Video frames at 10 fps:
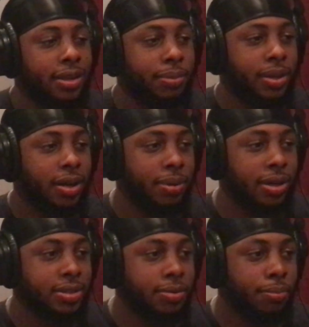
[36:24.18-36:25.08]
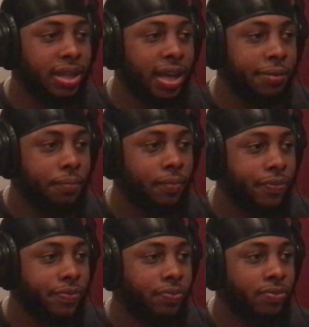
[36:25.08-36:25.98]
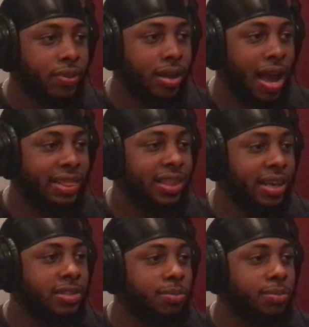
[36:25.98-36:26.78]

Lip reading: the Beyond Burgers. But like, I think it's